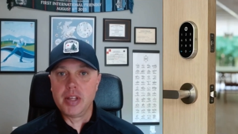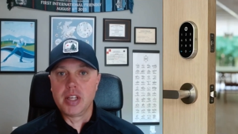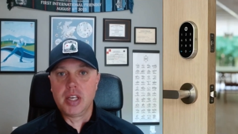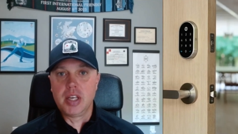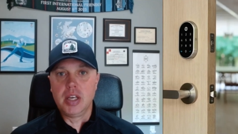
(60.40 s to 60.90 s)

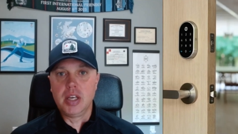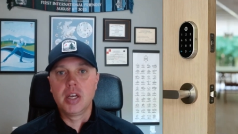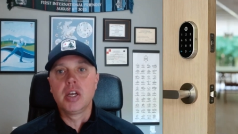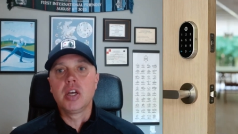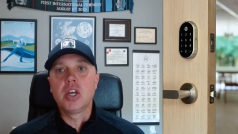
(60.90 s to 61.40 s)
the key.
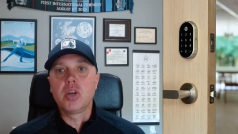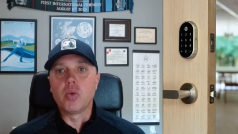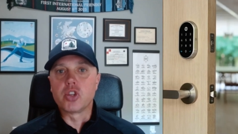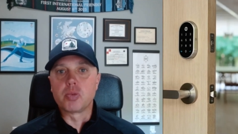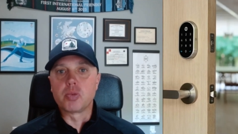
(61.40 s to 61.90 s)

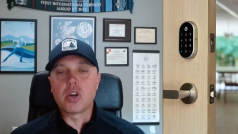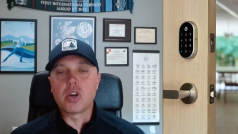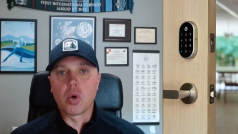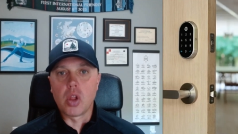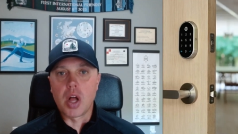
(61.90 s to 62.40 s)
With smart
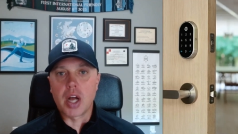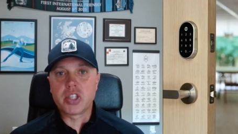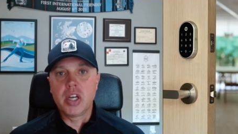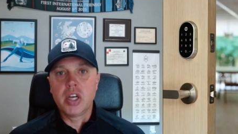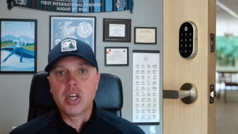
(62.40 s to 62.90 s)
door
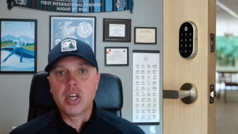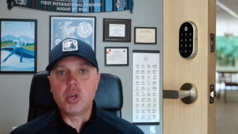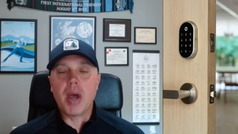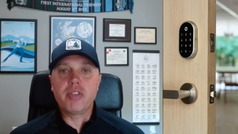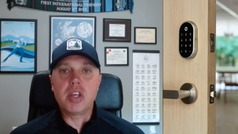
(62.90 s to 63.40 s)
locks,
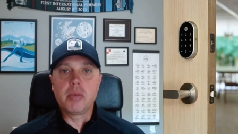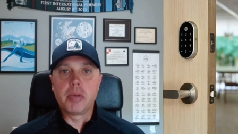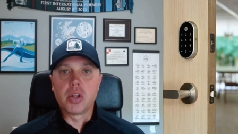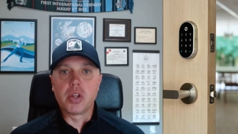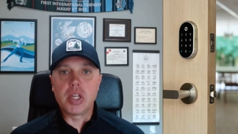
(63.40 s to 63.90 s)
you have the
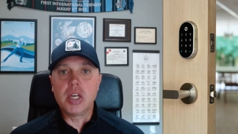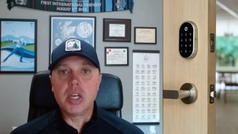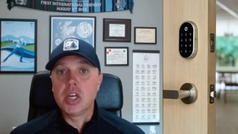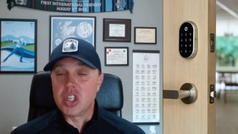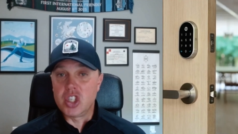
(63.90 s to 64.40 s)
ability
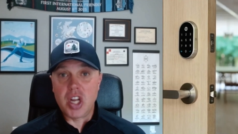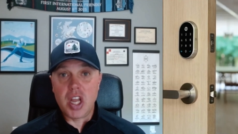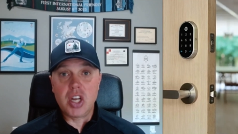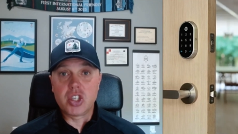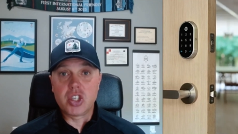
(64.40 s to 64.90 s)
to
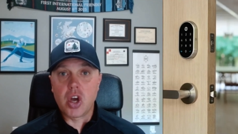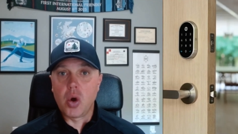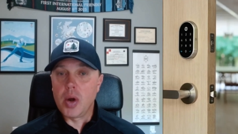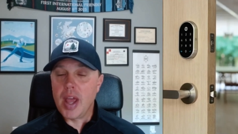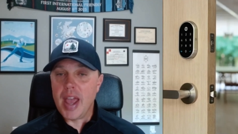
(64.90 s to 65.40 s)
change the
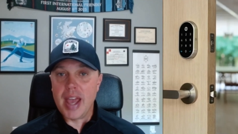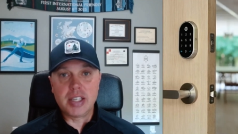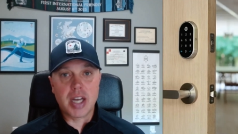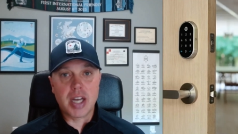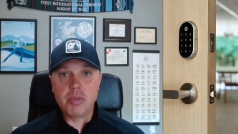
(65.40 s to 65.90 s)
code
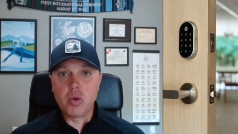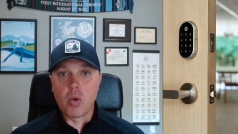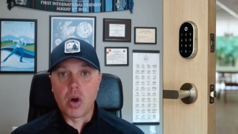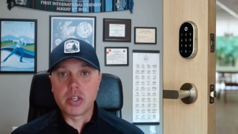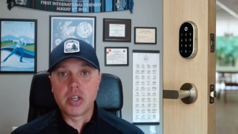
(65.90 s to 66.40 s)
anytime you
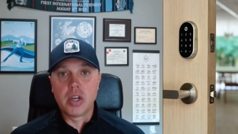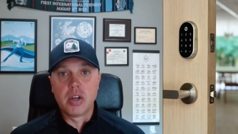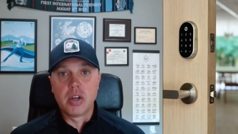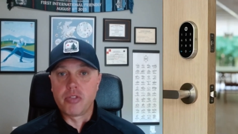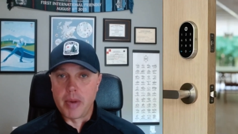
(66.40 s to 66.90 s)
want
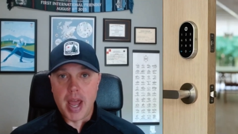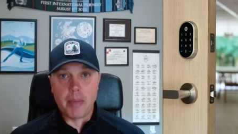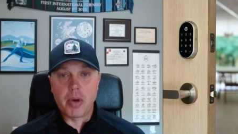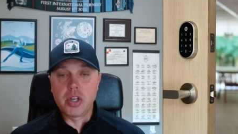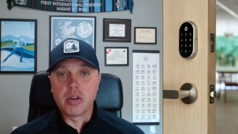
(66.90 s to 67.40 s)
from an
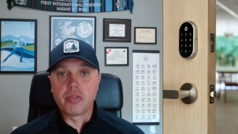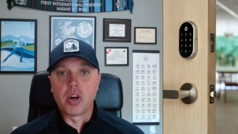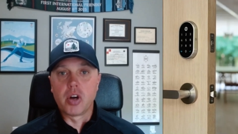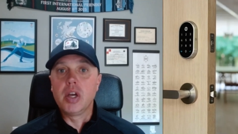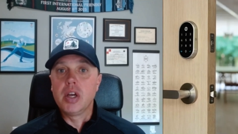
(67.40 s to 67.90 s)
app on your
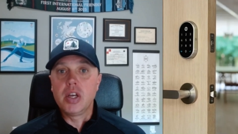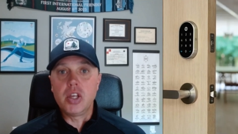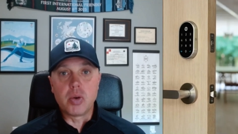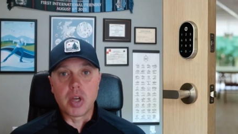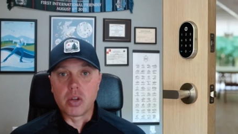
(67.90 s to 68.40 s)
phone.
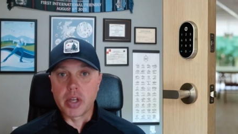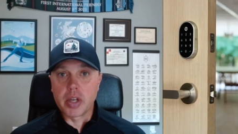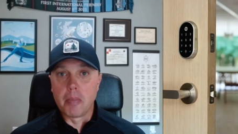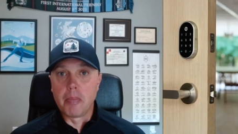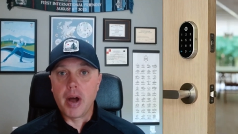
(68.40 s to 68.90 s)
You can
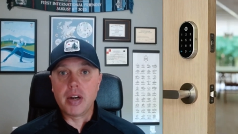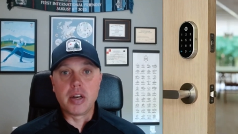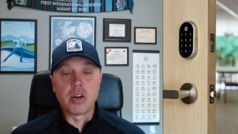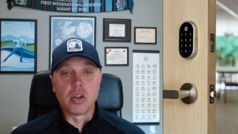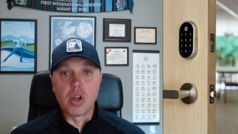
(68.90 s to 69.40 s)
click a button
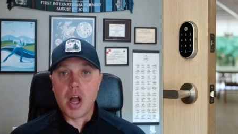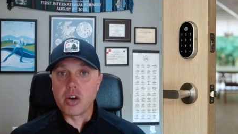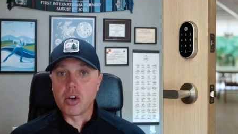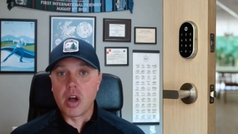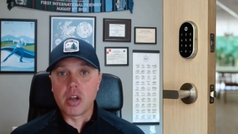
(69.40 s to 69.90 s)
and it'll
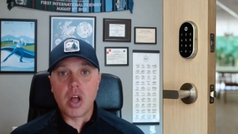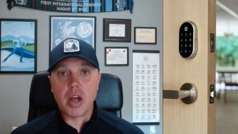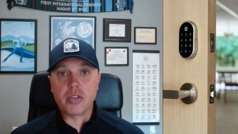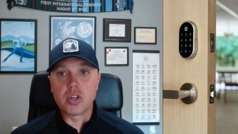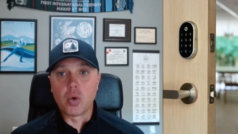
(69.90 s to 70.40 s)
lock or
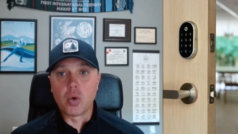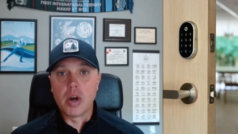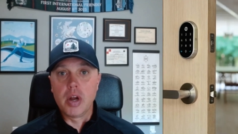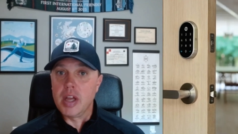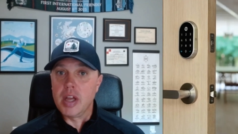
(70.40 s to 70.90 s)
unlock the
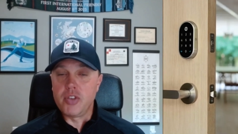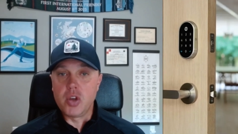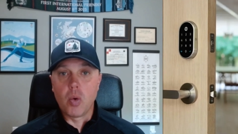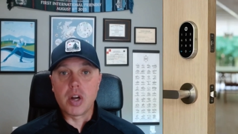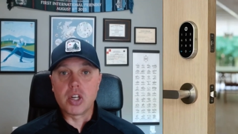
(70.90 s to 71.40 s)
door. If
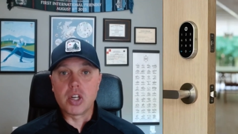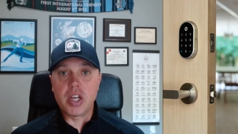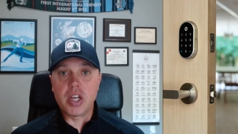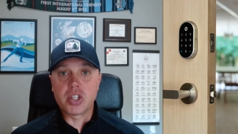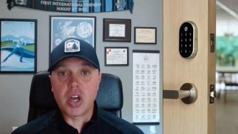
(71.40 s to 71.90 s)
you want to
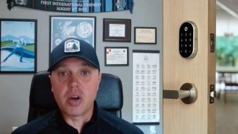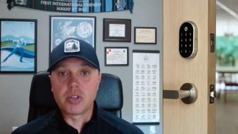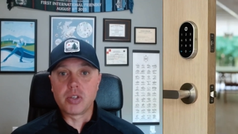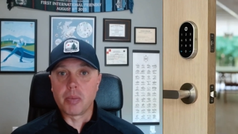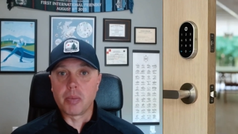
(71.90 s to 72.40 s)
change the
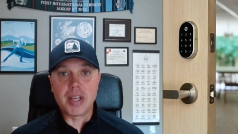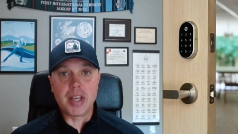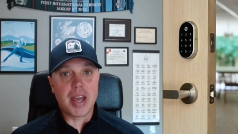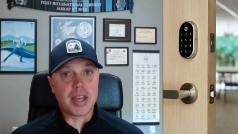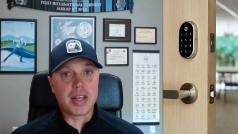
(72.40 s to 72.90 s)
code so somebody
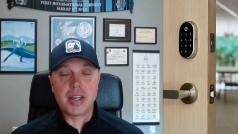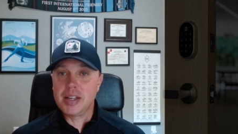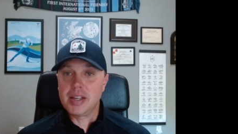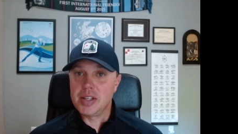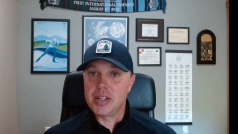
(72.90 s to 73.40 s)
can't get
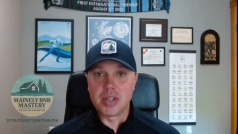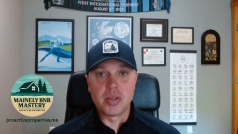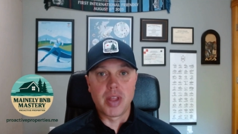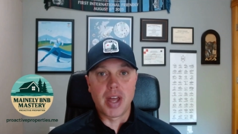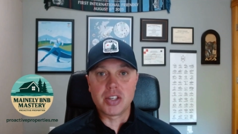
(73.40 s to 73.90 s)
in, you can
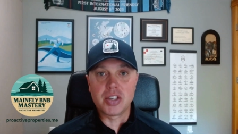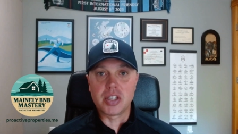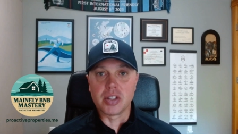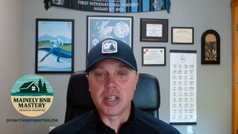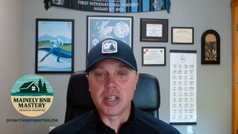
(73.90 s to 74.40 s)
do that
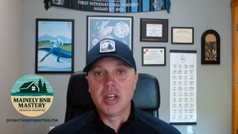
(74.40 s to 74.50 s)
instantly.